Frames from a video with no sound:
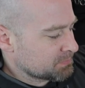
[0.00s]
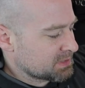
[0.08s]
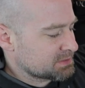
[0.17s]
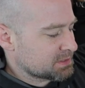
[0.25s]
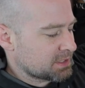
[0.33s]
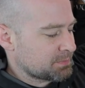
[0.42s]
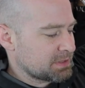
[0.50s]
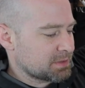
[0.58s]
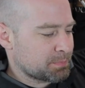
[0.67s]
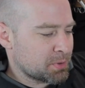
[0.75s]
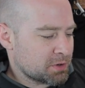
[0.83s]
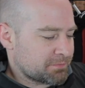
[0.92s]
These aren't gonna be the
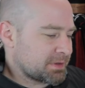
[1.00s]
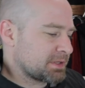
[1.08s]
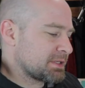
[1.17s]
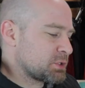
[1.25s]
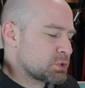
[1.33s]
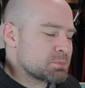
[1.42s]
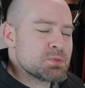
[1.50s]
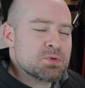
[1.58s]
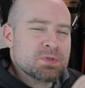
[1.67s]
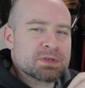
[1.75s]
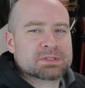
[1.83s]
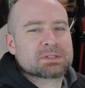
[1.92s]
perfectly
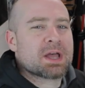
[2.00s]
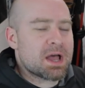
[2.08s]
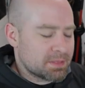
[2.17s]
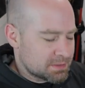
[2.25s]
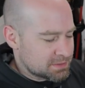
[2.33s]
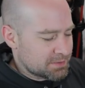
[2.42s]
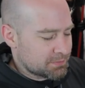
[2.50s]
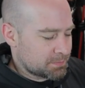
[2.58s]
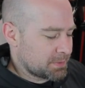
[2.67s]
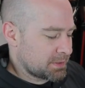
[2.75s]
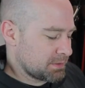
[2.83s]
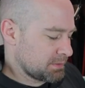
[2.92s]
smoothest gauntlets ever,
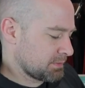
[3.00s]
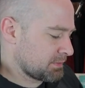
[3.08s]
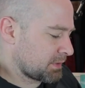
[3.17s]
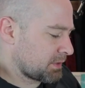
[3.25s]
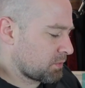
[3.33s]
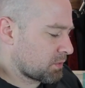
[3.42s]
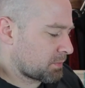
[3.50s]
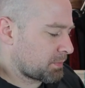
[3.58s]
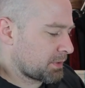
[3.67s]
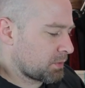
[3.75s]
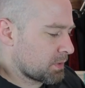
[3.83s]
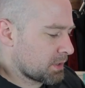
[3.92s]
but they're gonna work
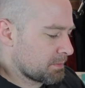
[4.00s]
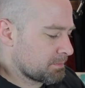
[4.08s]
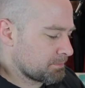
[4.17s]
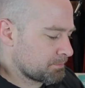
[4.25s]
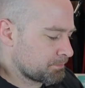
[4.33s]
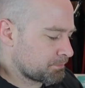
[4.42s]
pretty well.